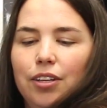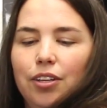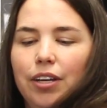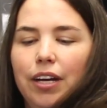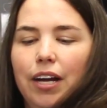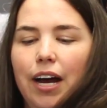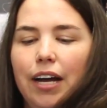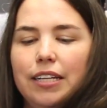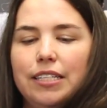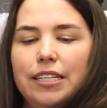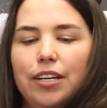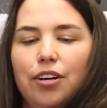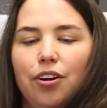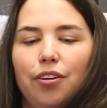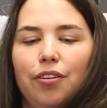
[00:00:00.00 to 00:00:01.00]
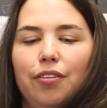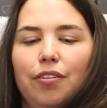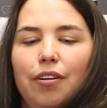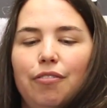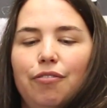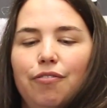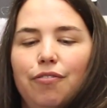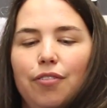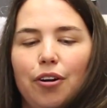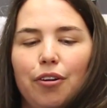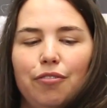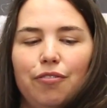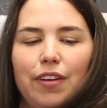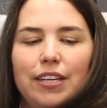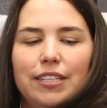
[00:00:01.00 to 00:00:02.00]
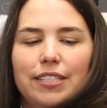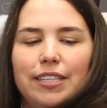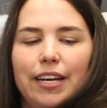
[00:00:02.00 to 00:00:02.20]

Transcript: You can kind of see her, her face